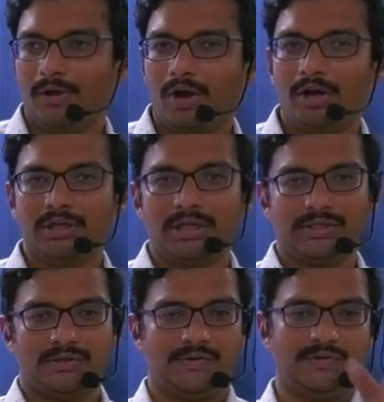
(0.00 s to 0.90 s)
or
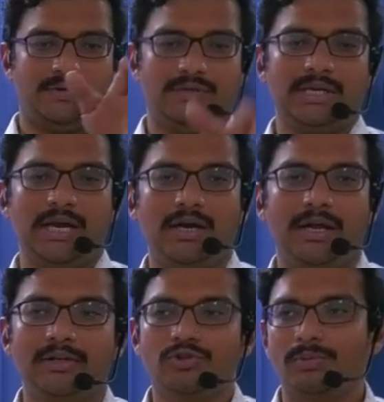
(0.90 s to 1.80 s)
this stand
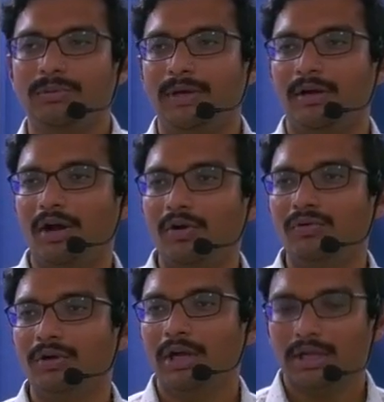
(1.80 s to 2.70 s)
has to be made,
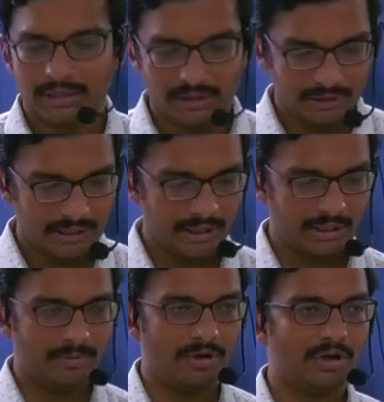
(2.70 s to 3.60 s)
how they will take
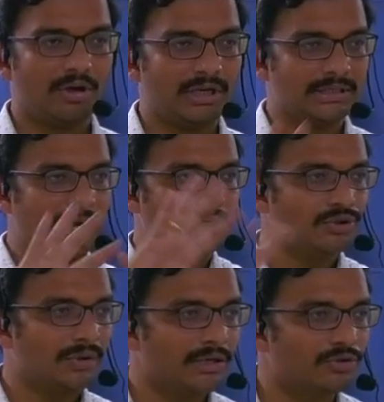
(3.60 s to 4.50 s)
a block or a
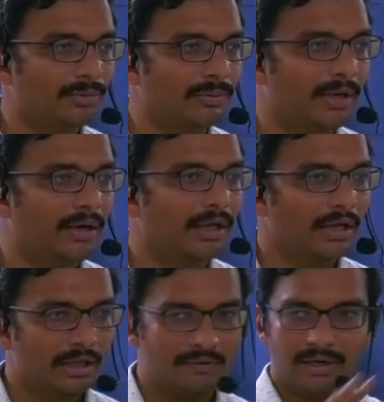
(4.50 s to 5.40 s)
statue has to be made.
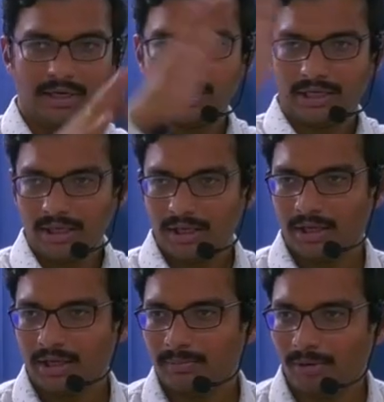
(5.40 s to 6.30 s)
They will take a
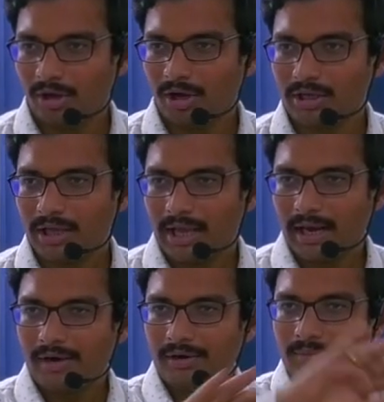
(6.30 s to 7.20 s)
block
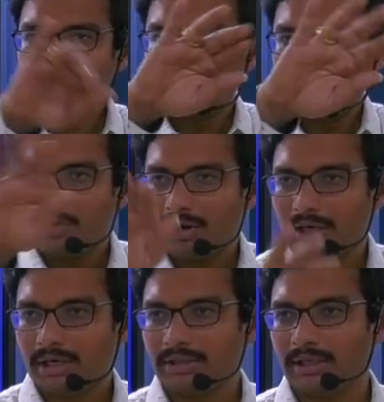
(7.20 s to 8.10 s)
and remove
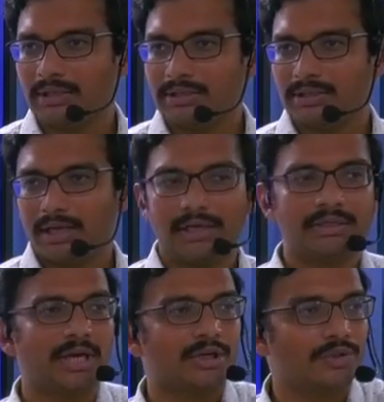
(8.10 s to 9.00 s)
unwanted things and
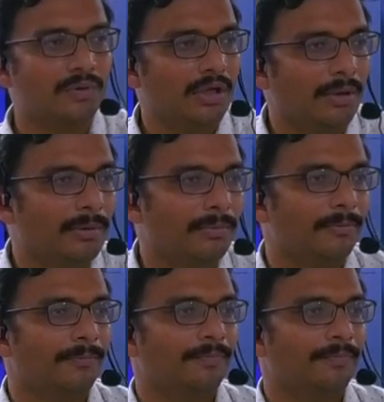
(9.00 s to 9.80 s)
statue will come up.